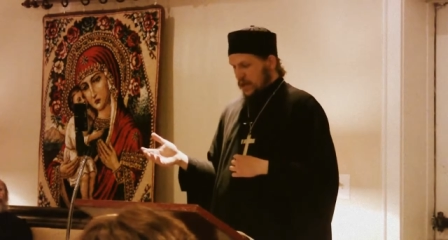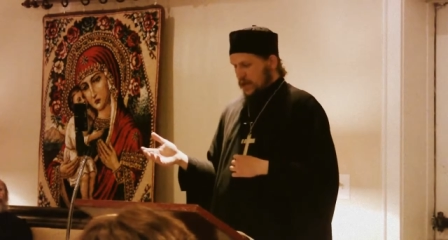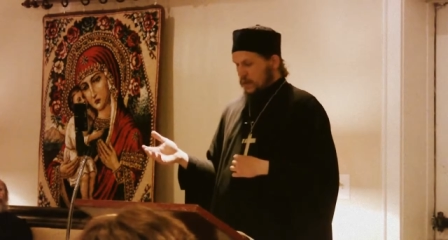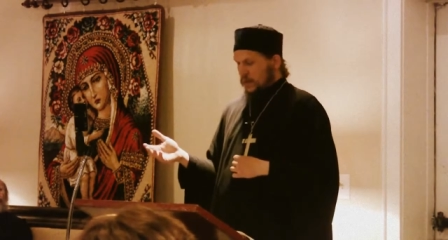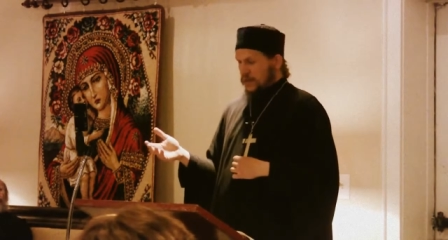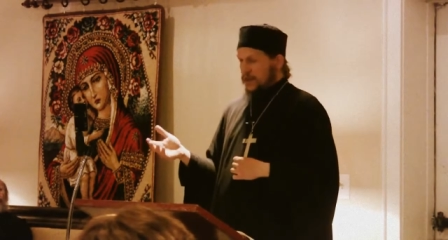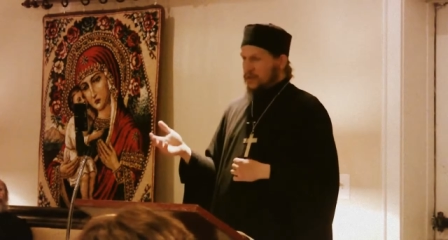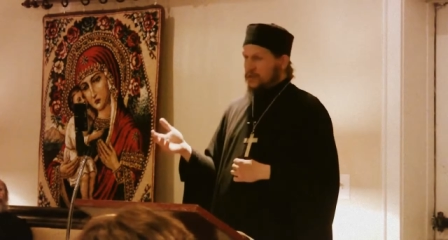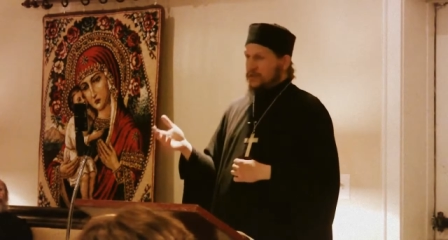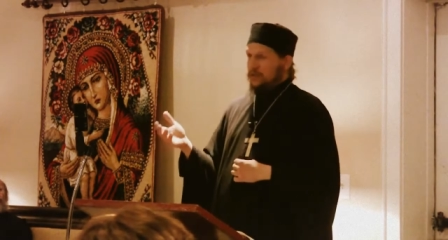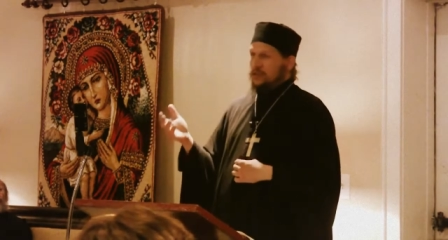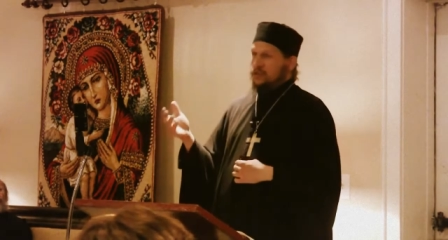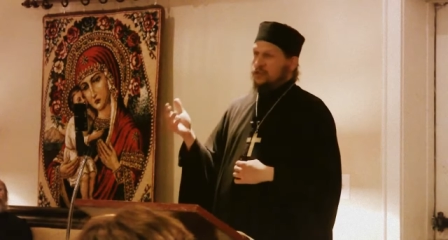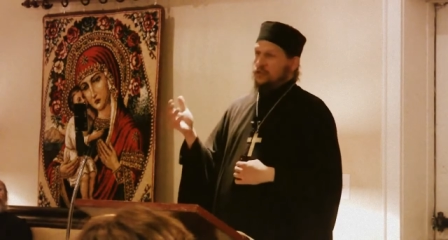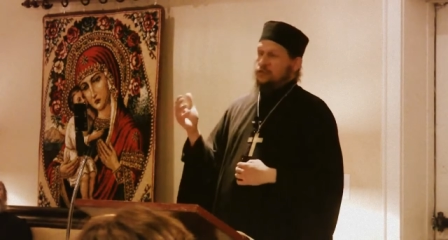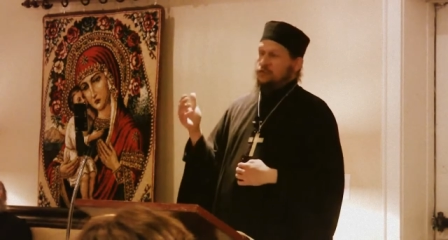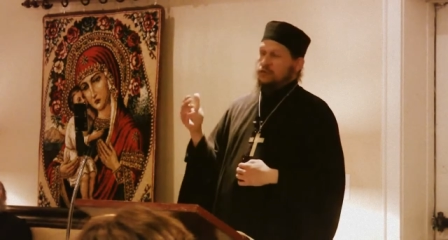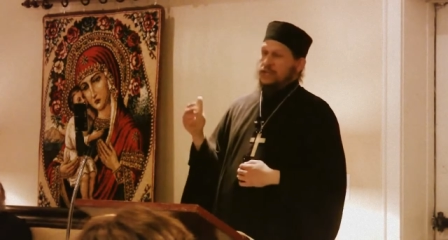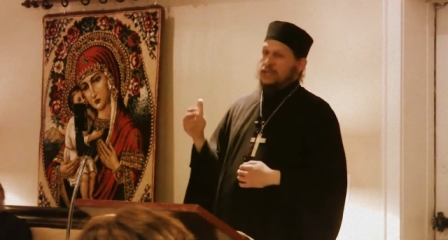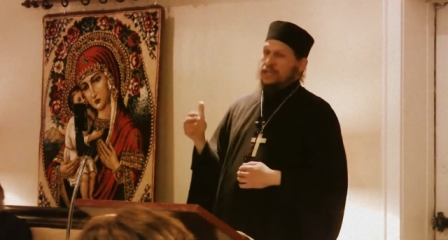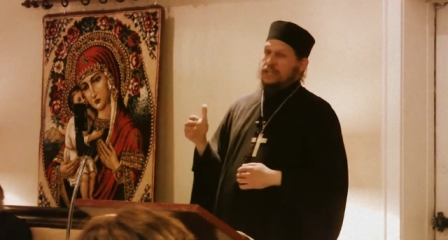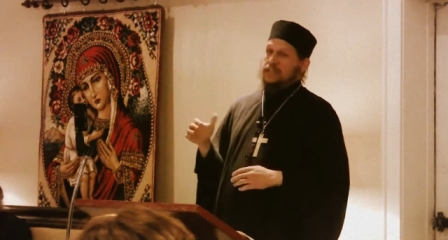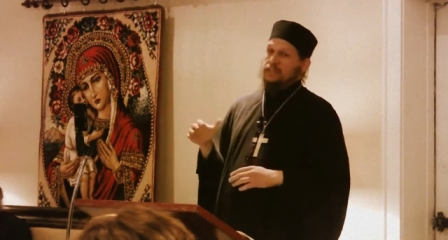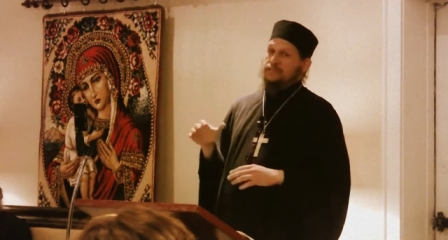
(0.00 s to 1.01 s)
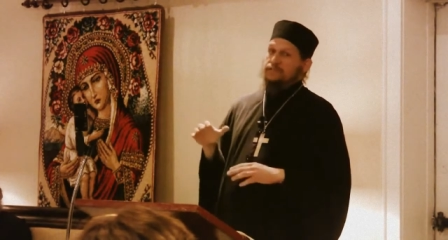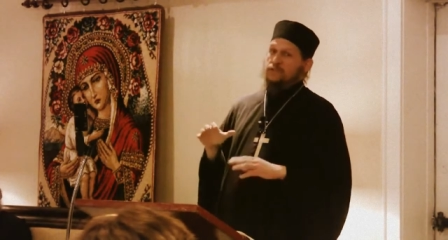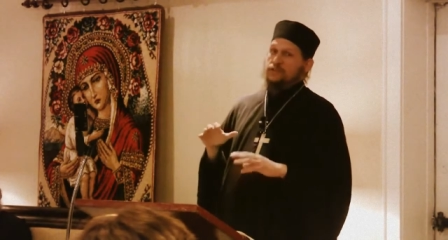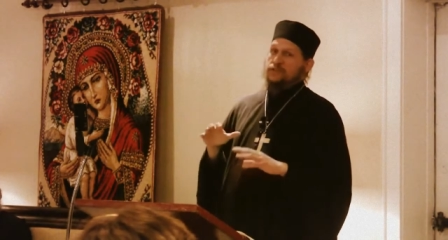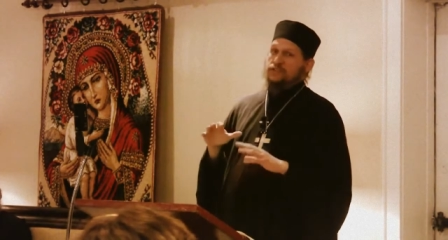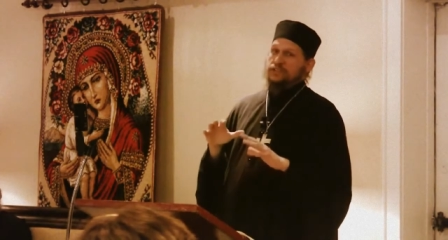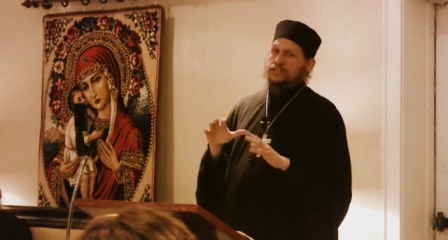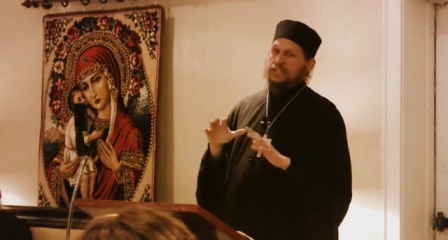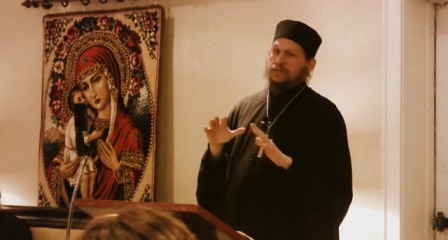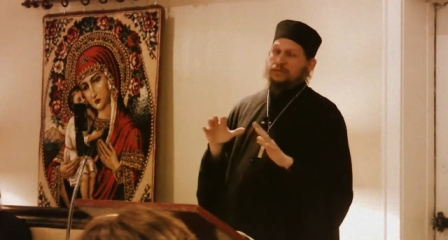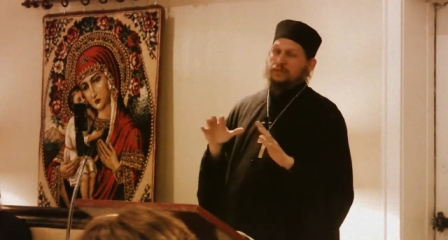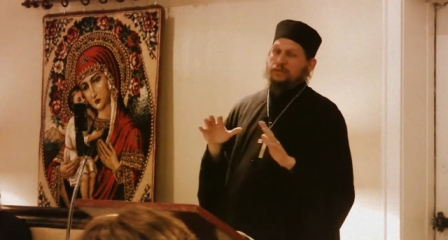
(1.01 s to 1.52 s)
When he learned to read, the
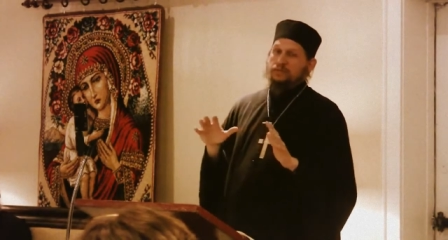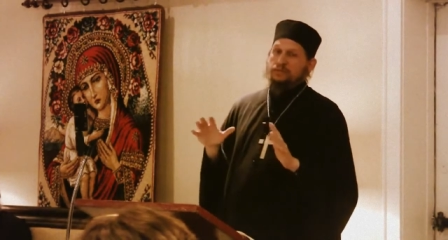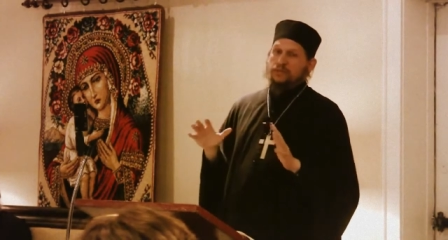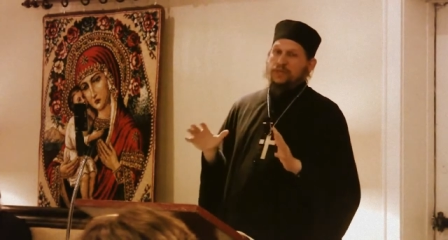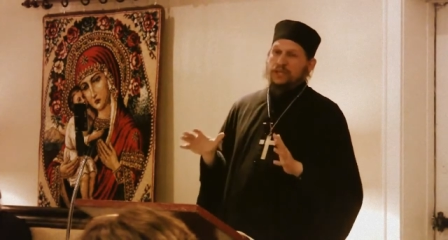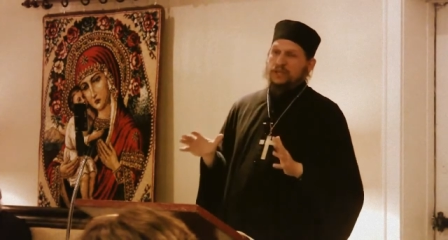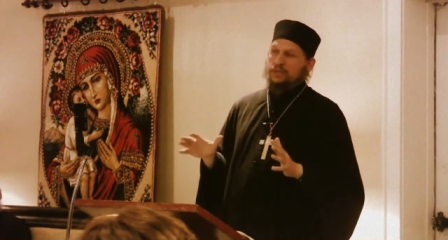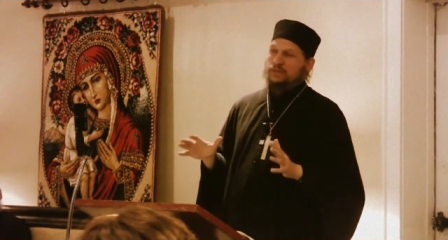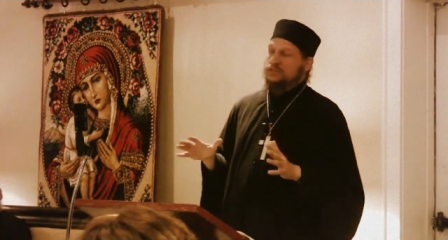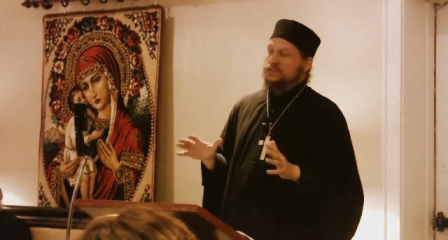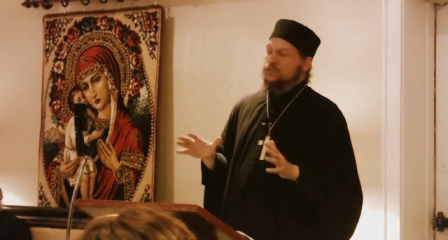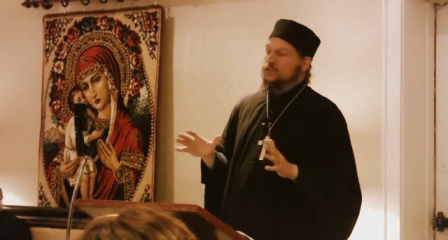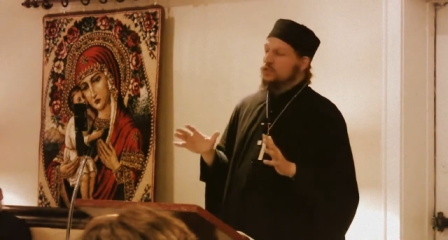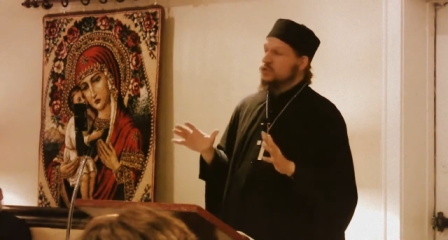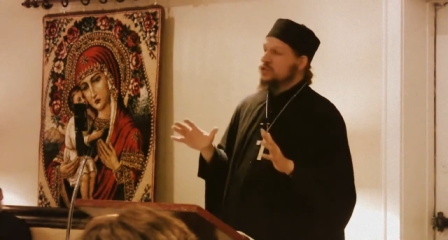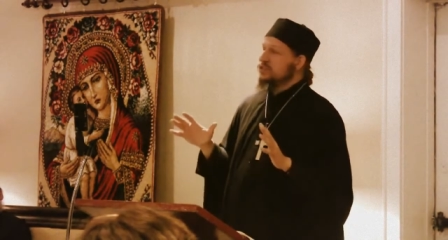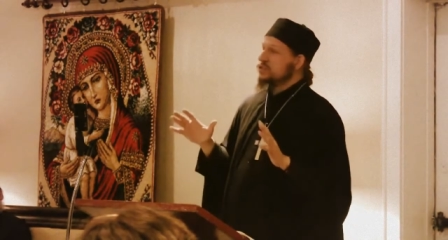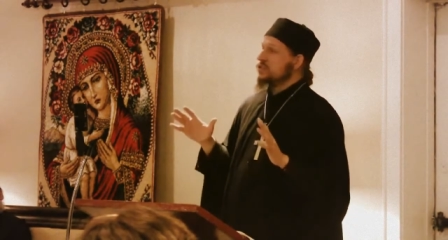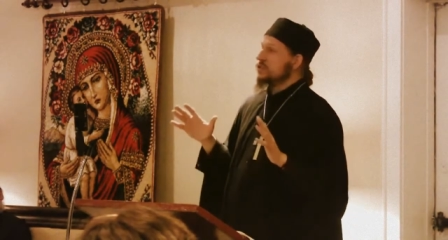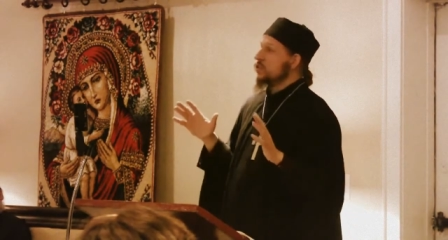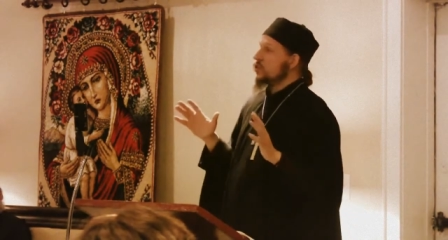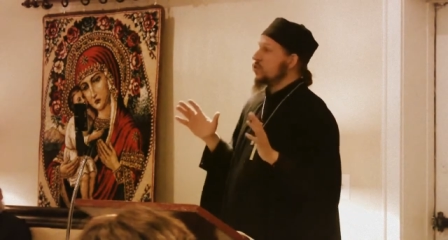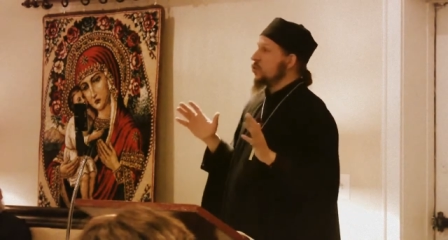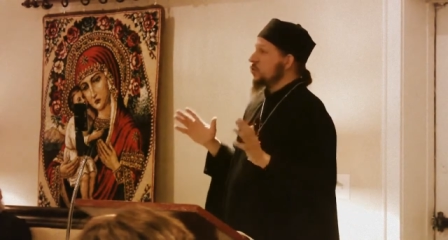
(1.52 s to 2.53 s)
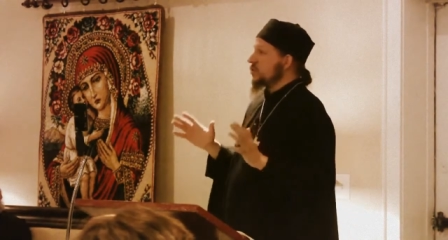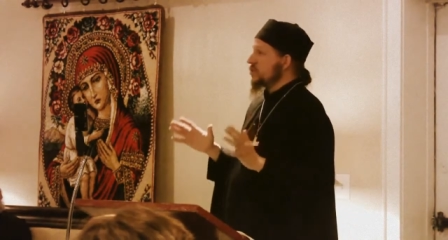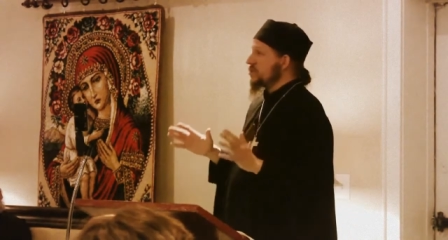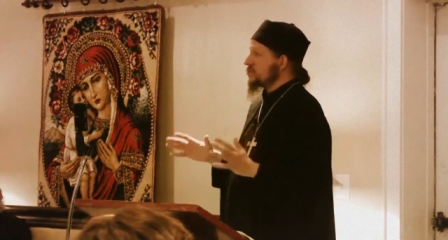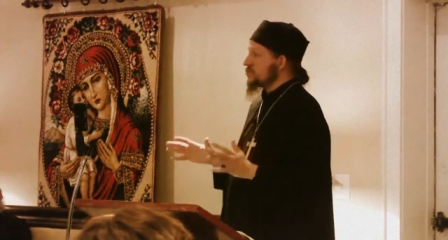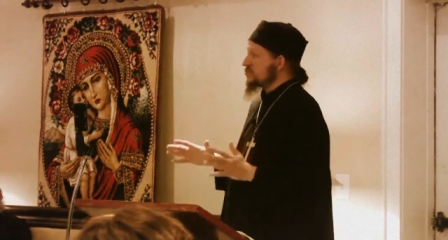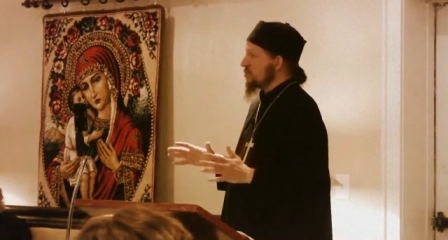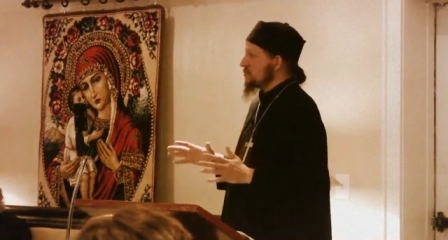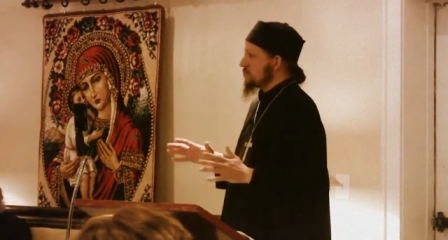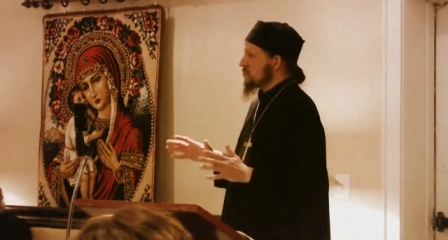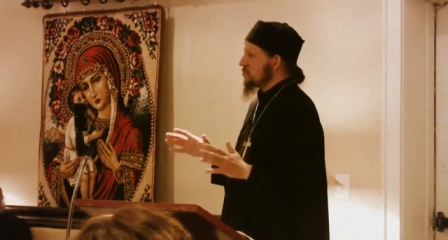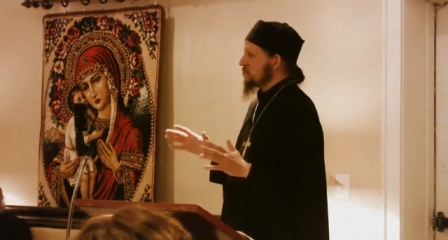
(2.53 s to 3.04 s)
first thing he would read was, of course, the Holy
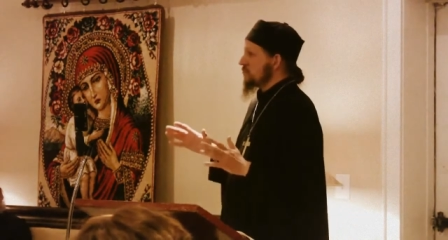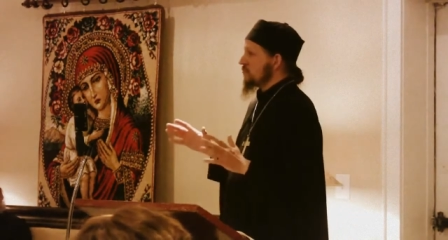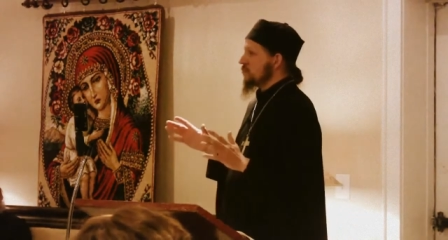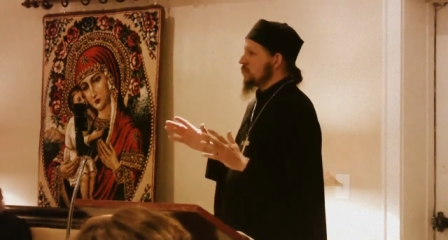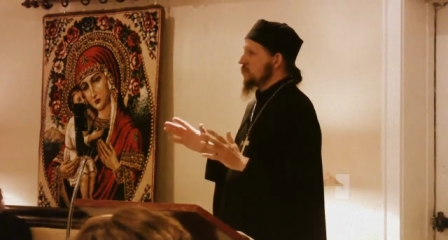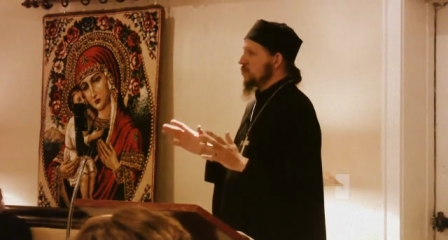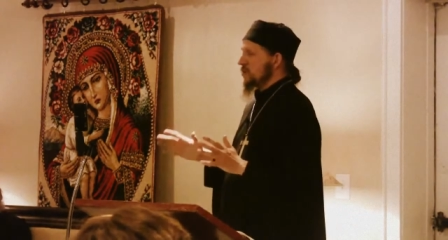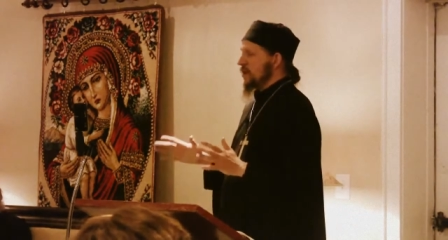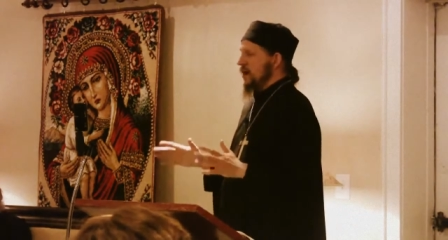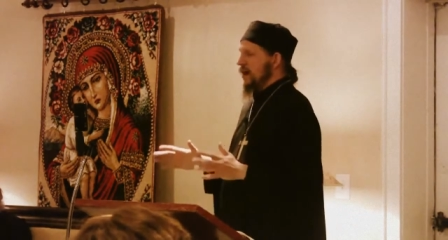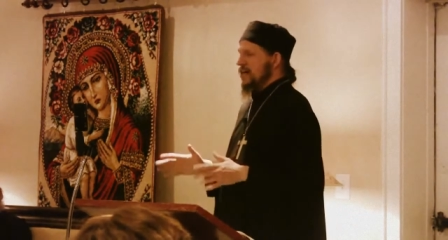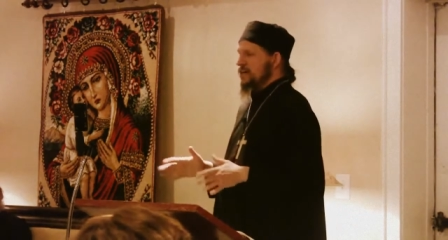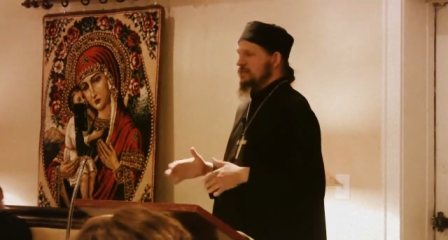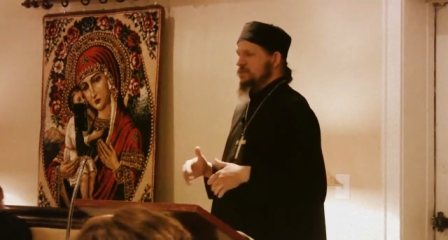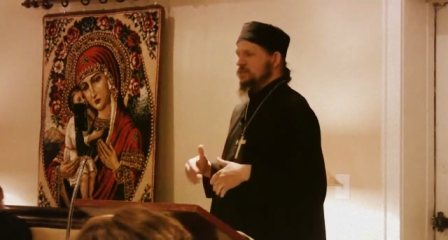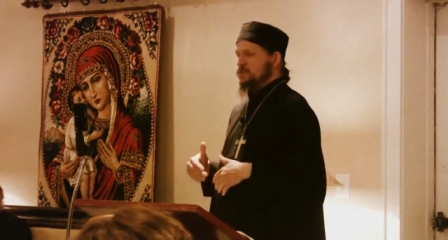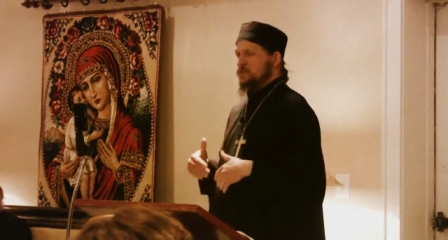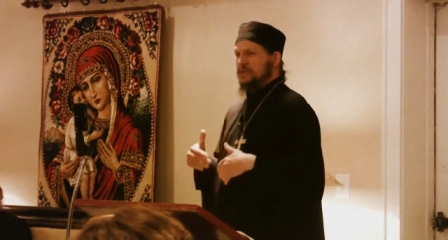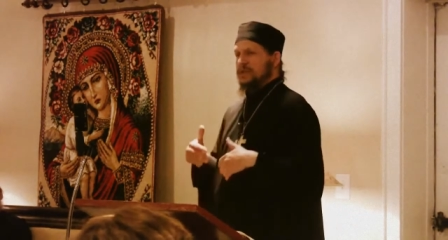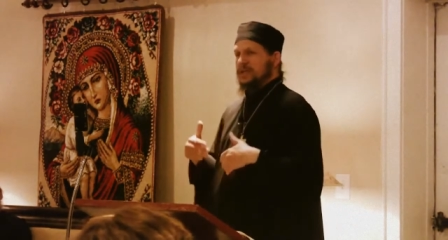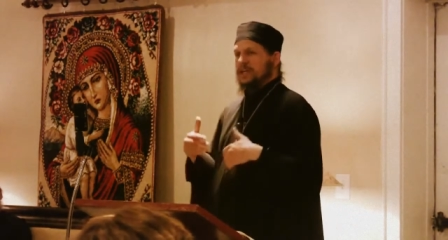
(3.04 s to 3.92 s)
Scriptures, the four Gospels.